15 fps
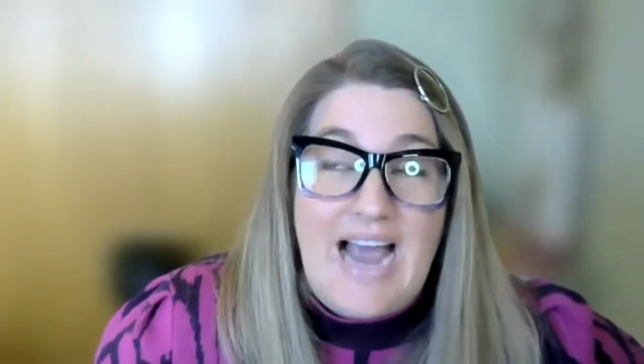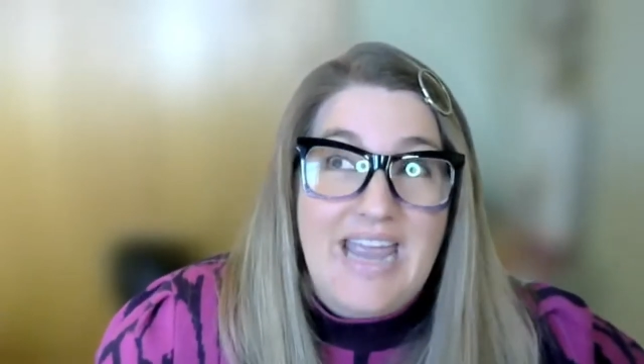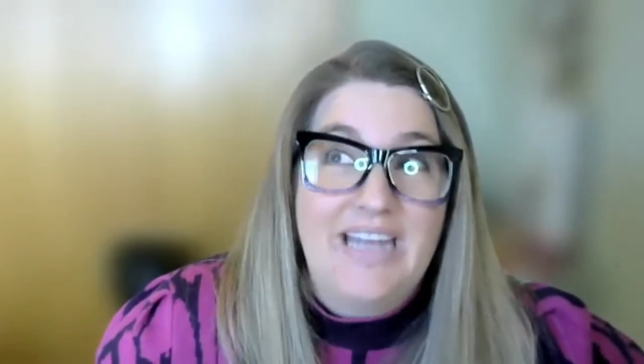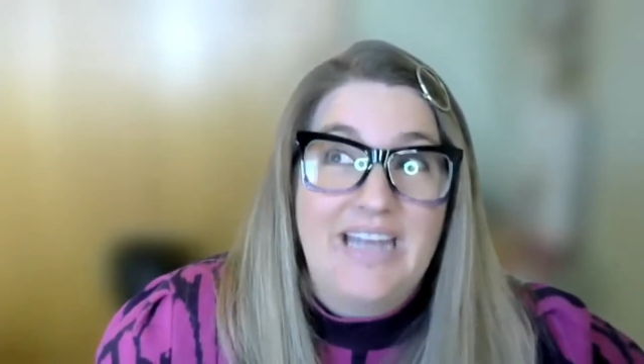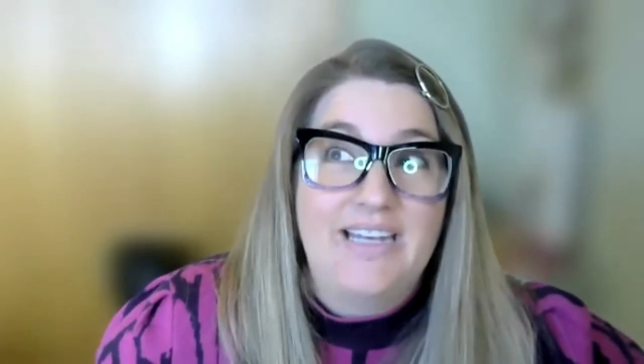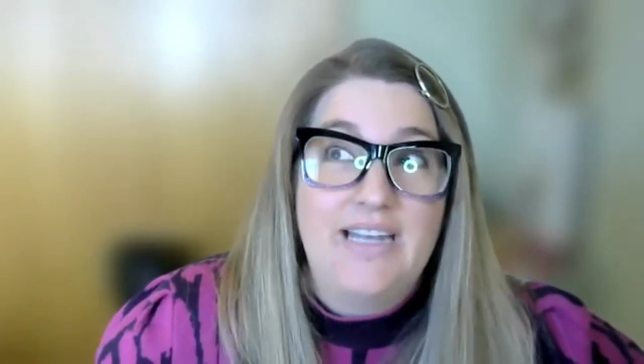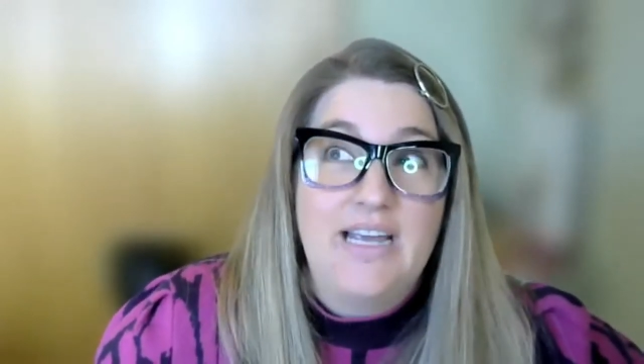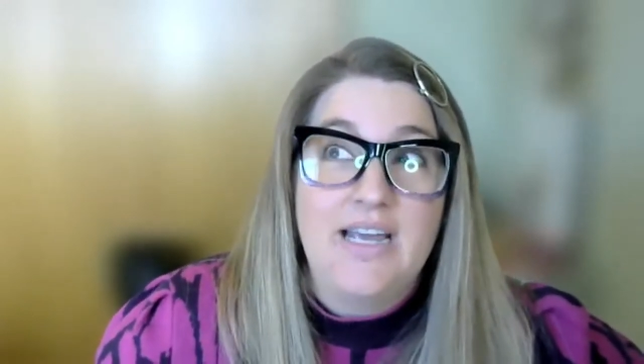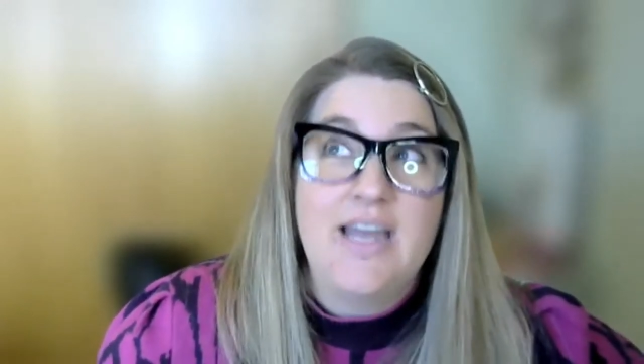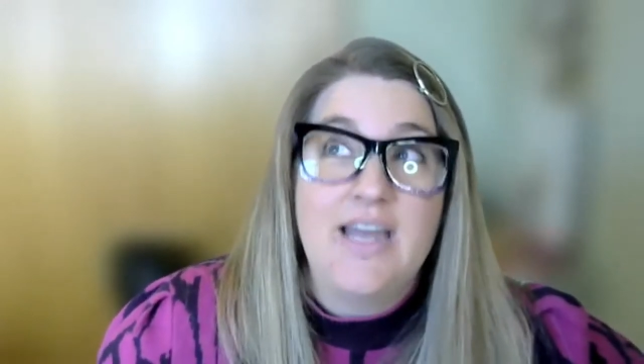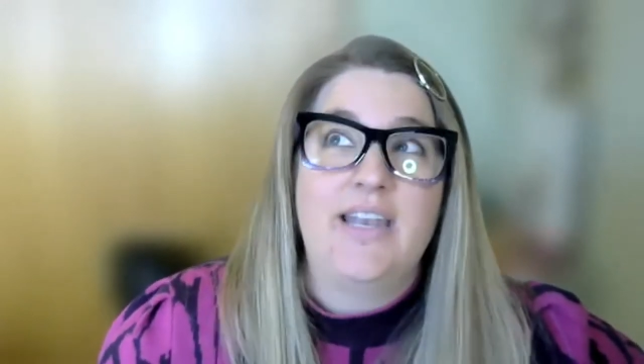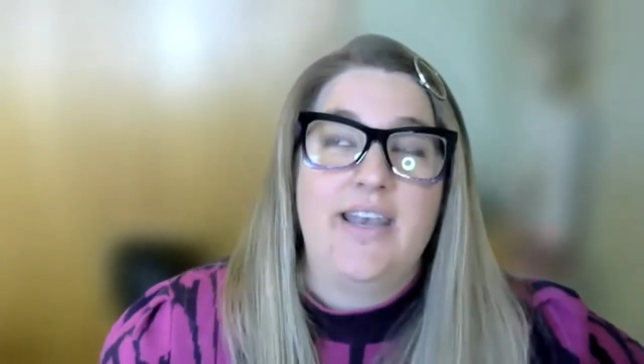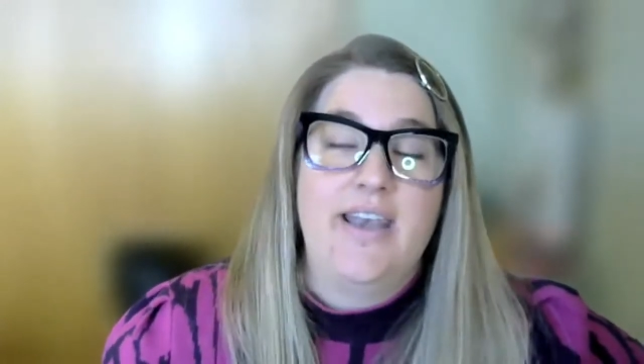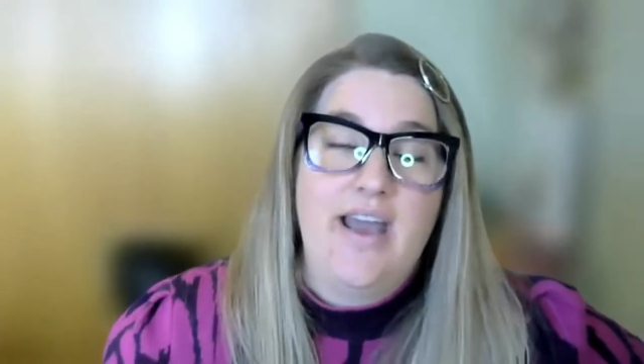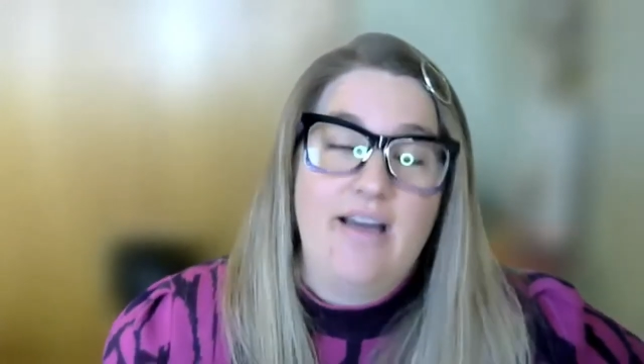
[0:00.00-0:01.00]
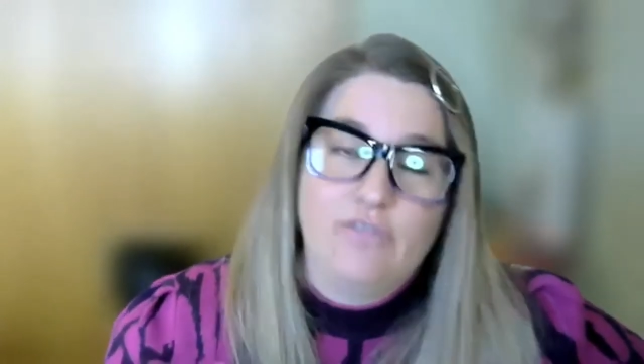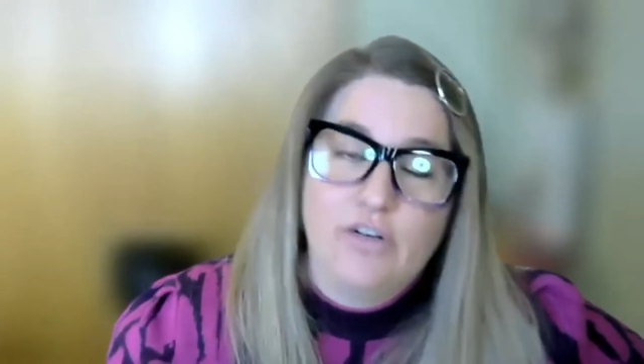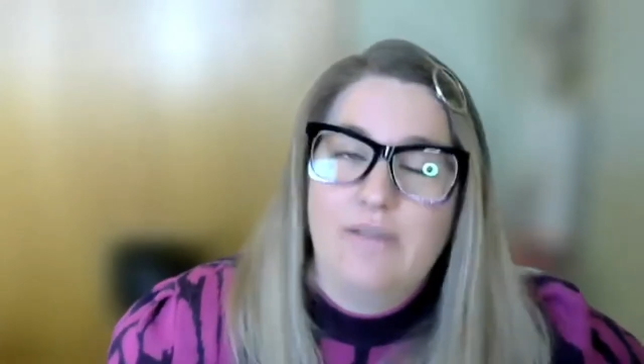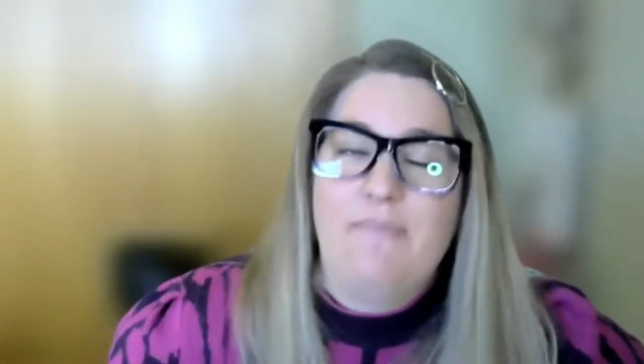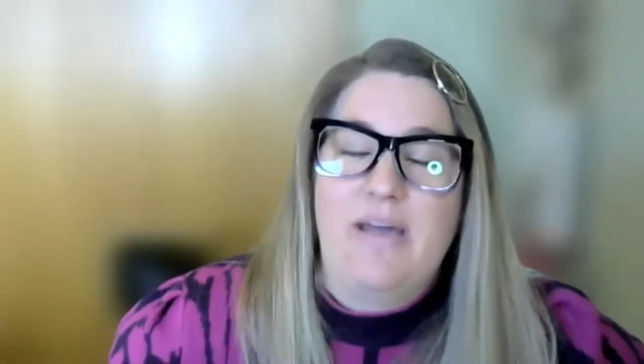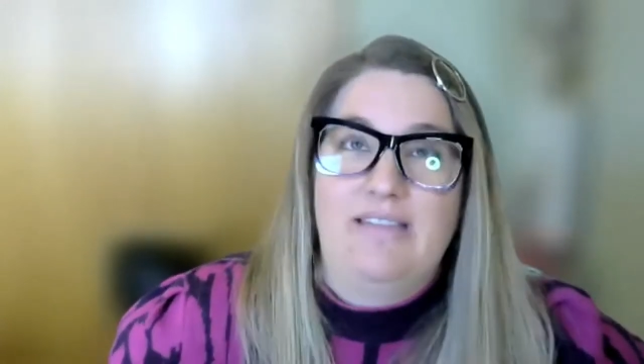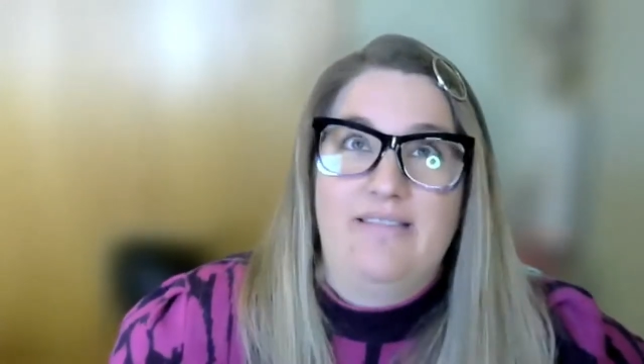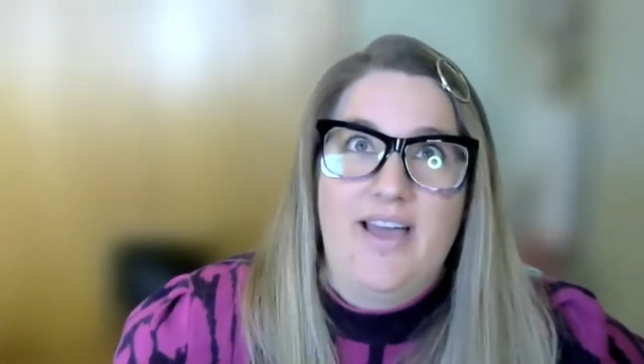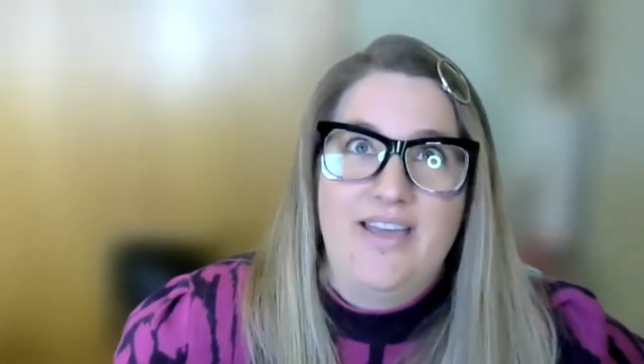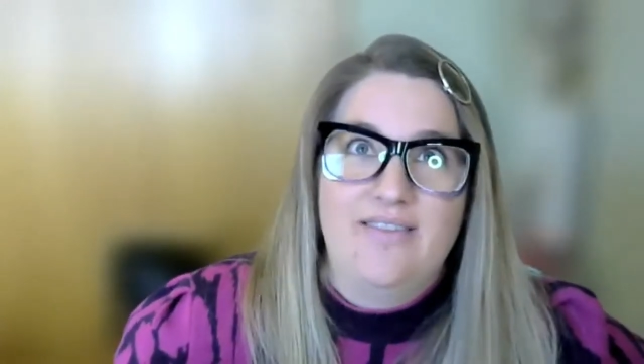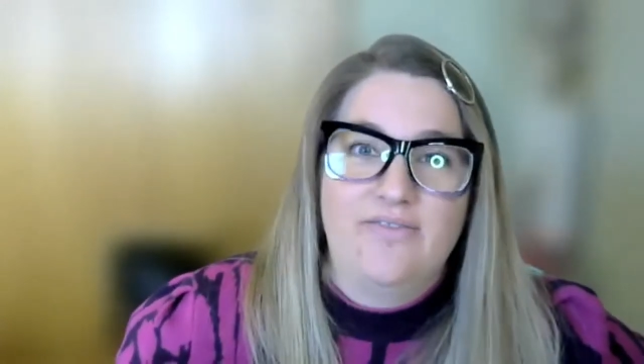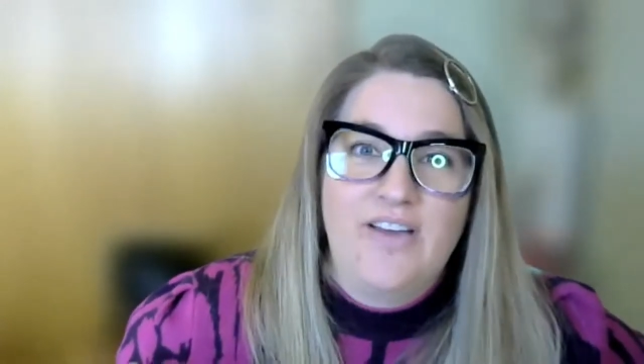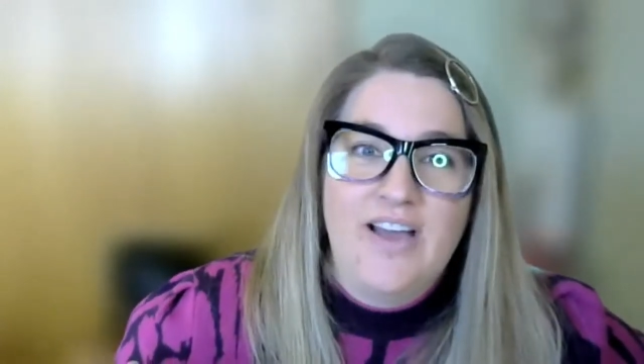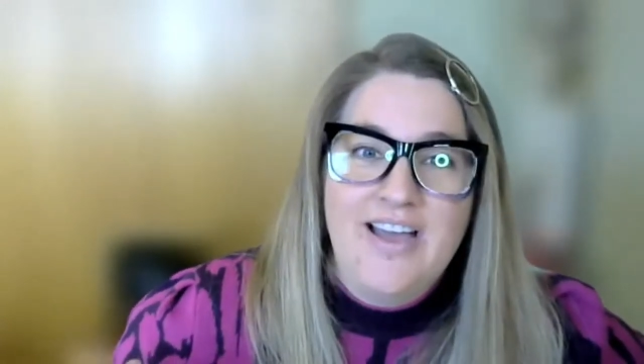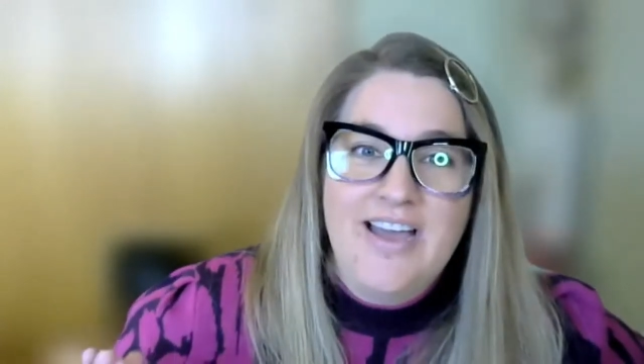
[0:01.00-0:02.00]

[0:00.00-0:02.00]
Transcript: I had never in my life